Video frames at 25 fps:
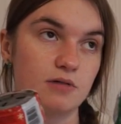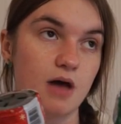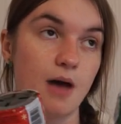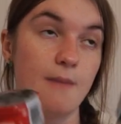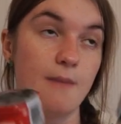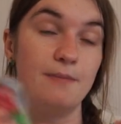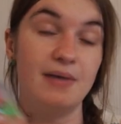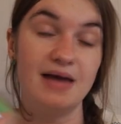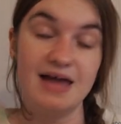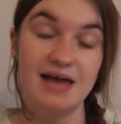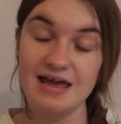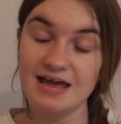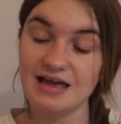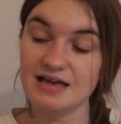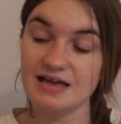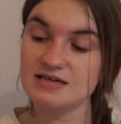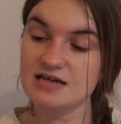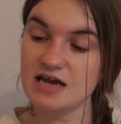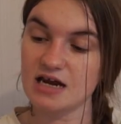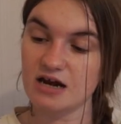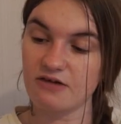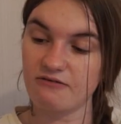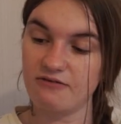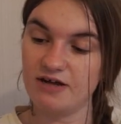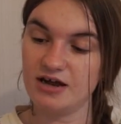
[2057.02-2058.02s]
baking
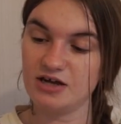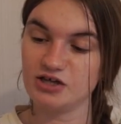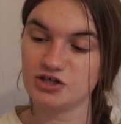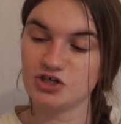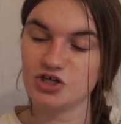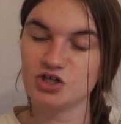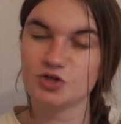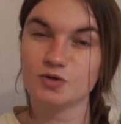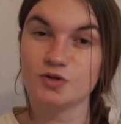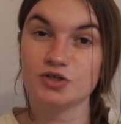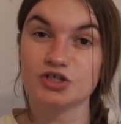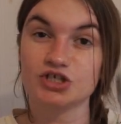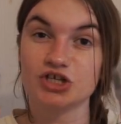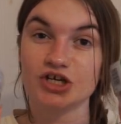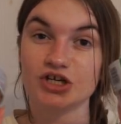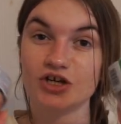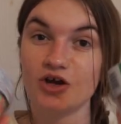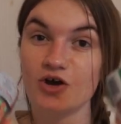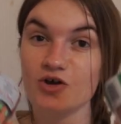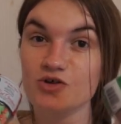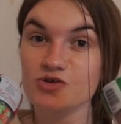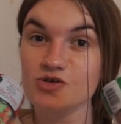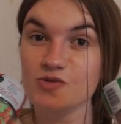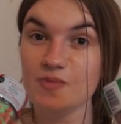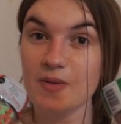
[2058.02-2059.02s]
decorations, which can
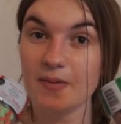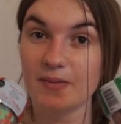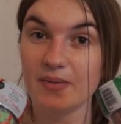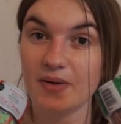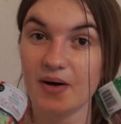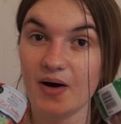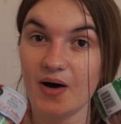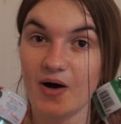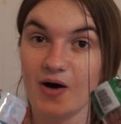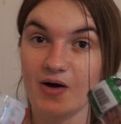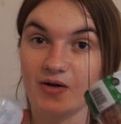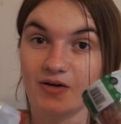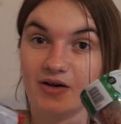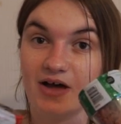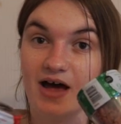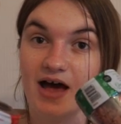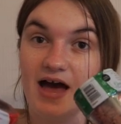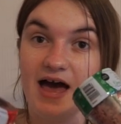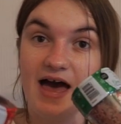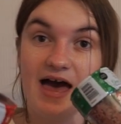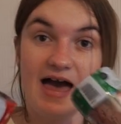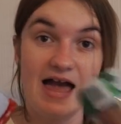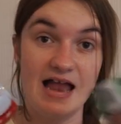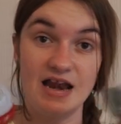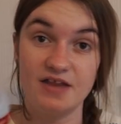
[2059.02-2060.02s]
also be put on
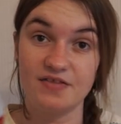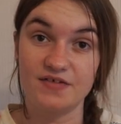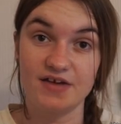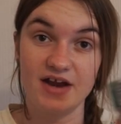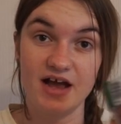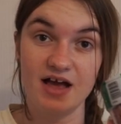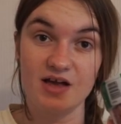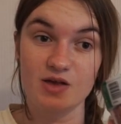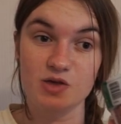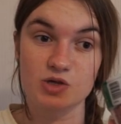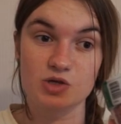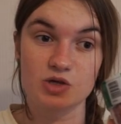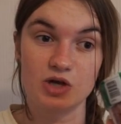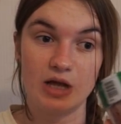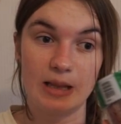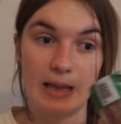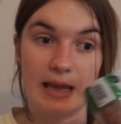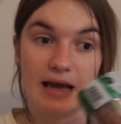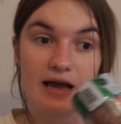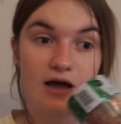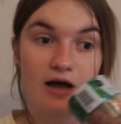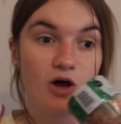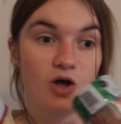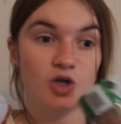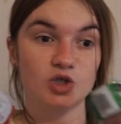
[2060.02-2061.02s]
anything else, so
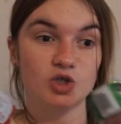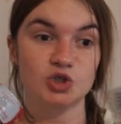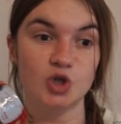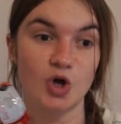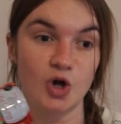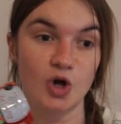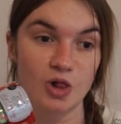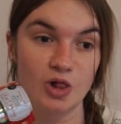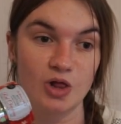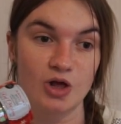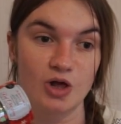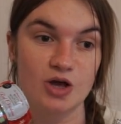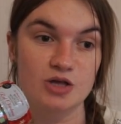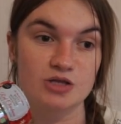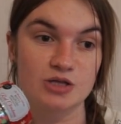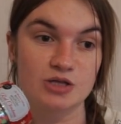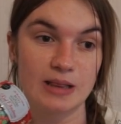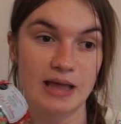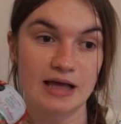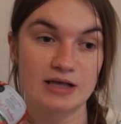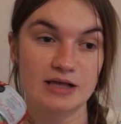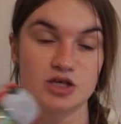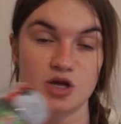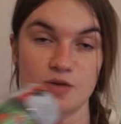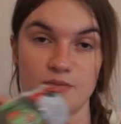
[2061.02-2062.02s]
like hot chocolates and
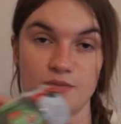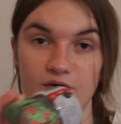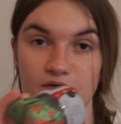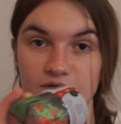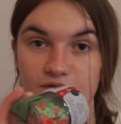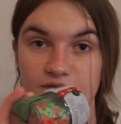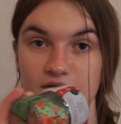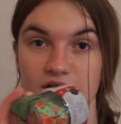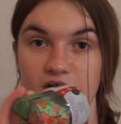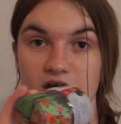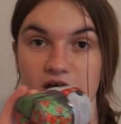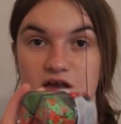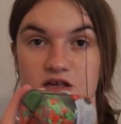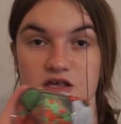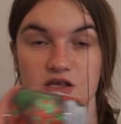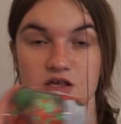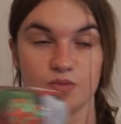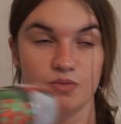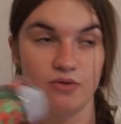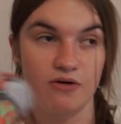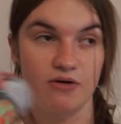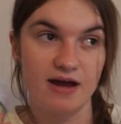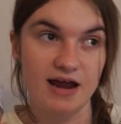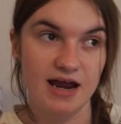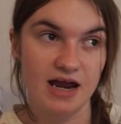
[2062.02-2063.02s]
like top of
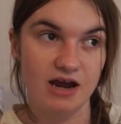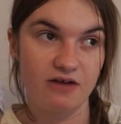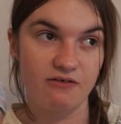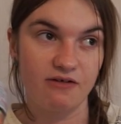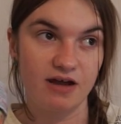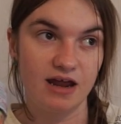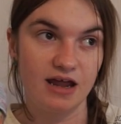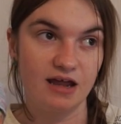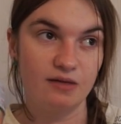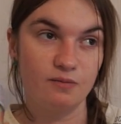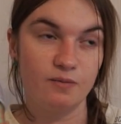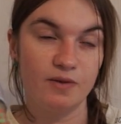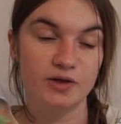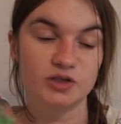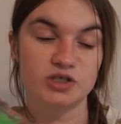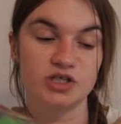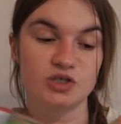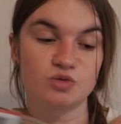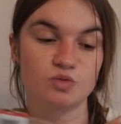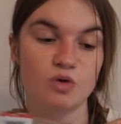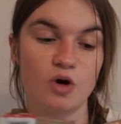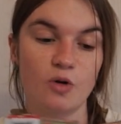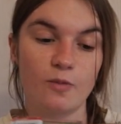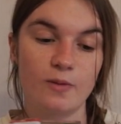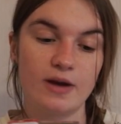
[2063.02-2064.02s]
spray cream, which is
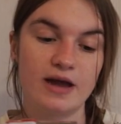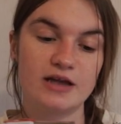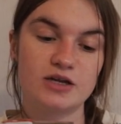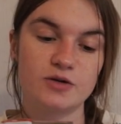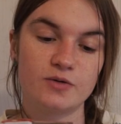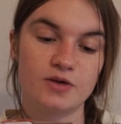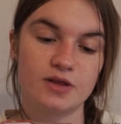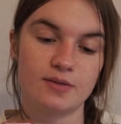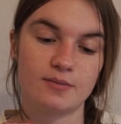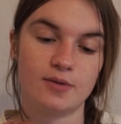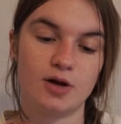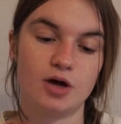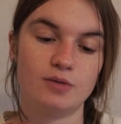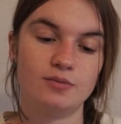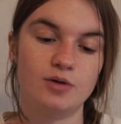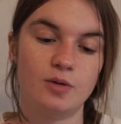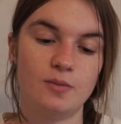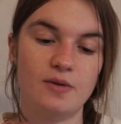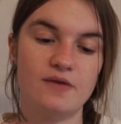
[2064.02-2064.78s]
what we're doing at the moment.